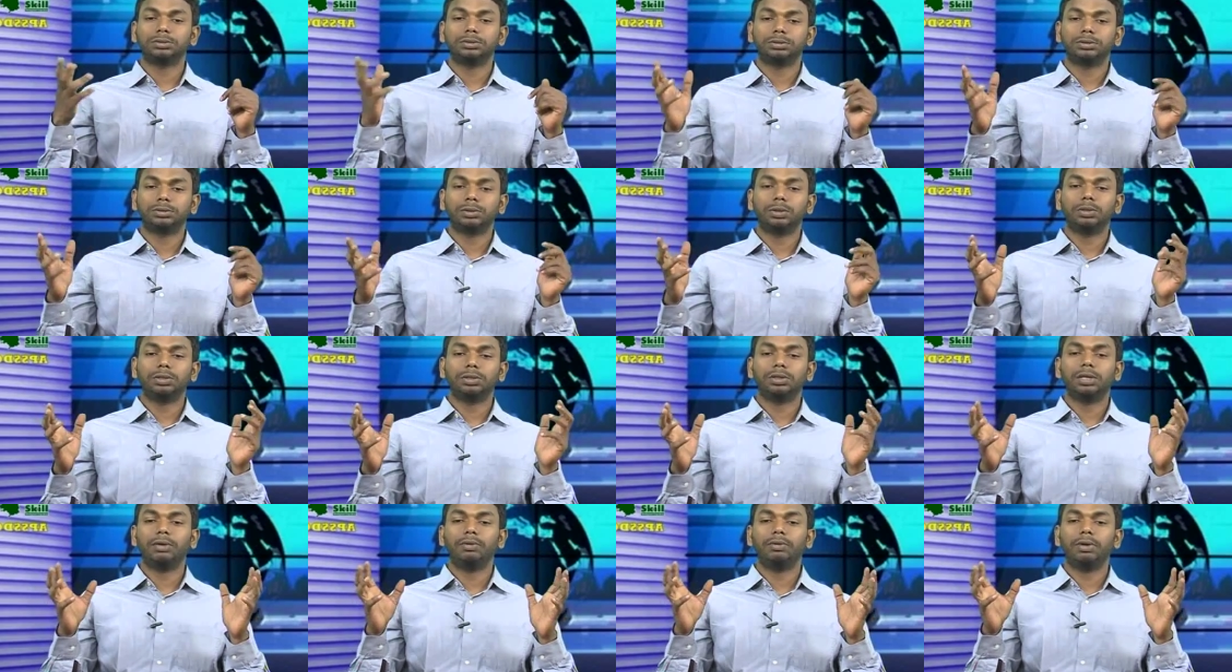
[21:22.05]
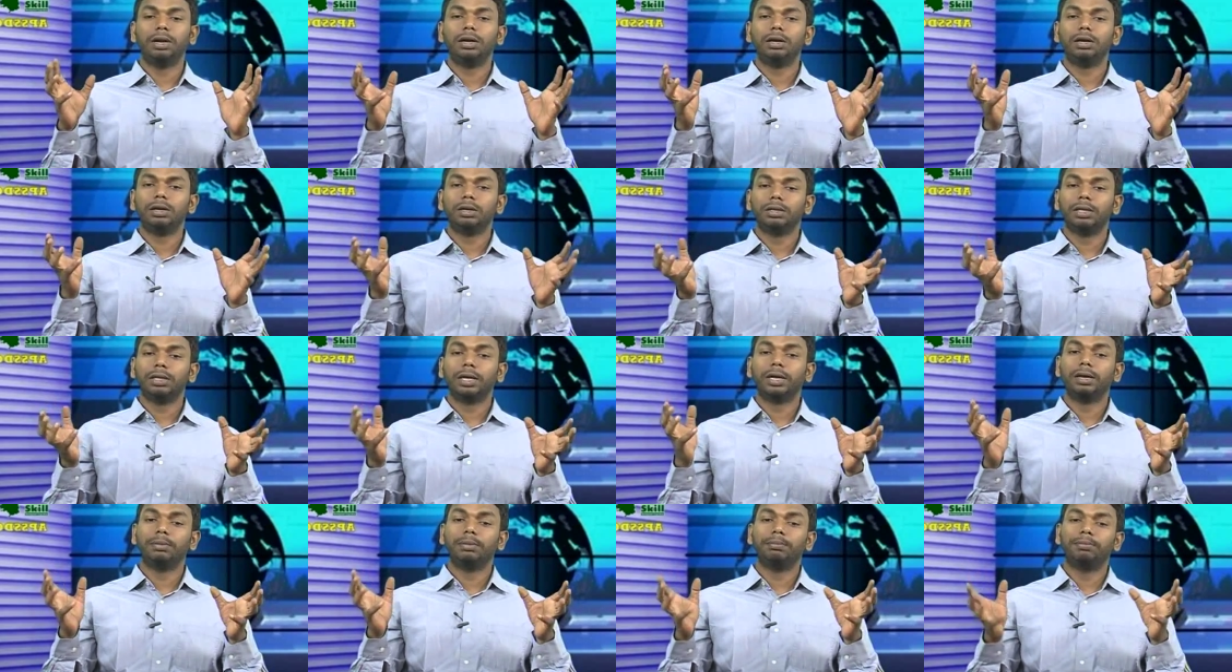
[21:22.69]
So
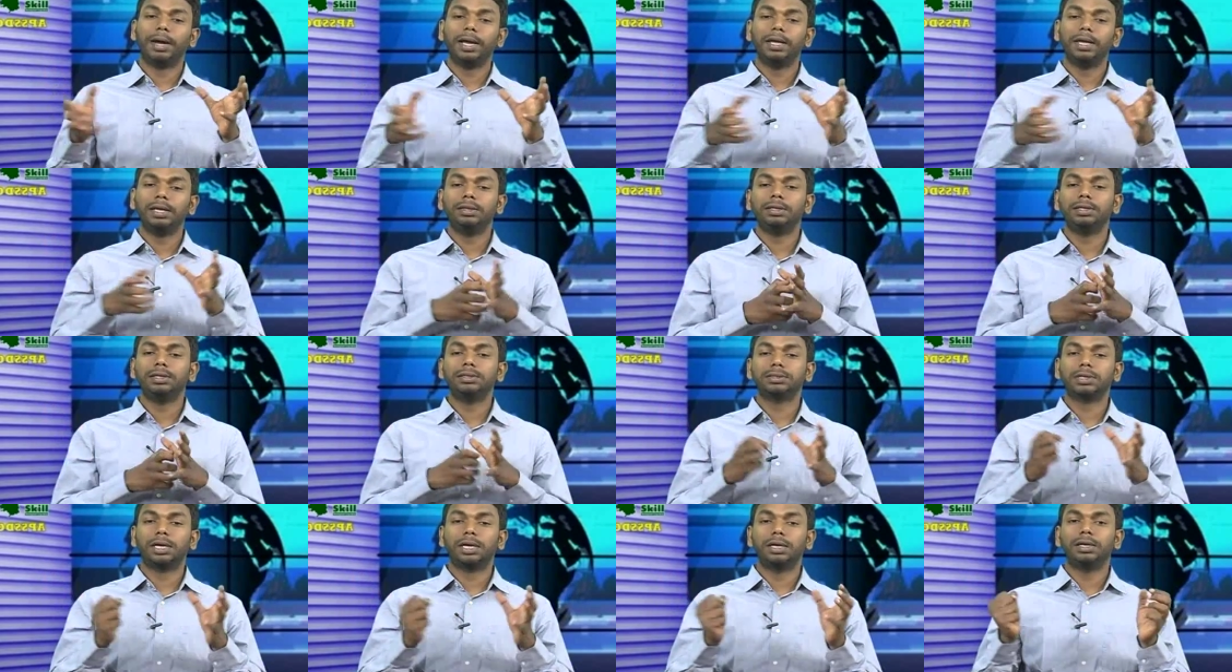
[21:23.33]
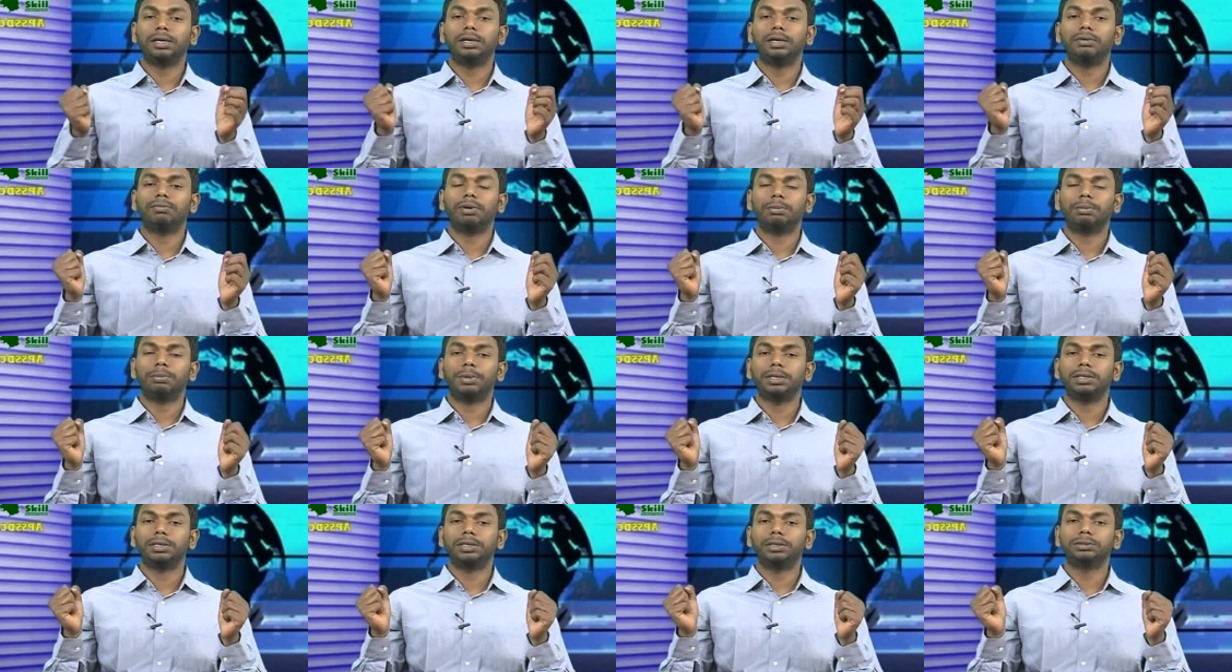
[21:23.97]
they can buy this content from
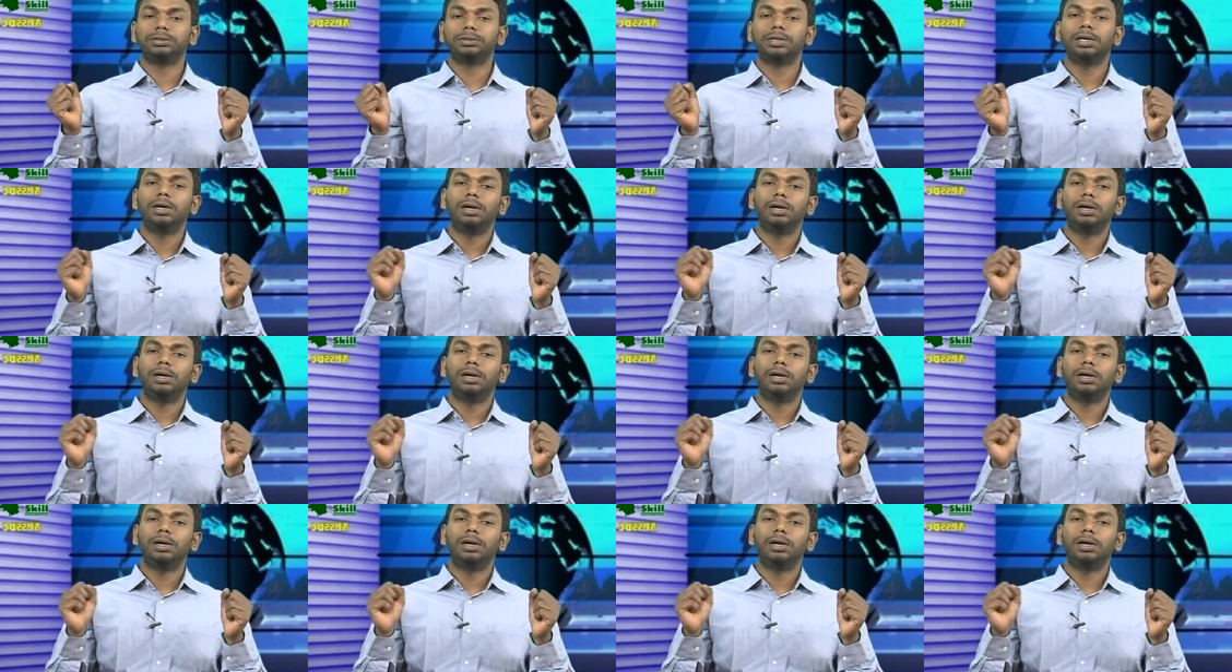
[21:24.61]
others,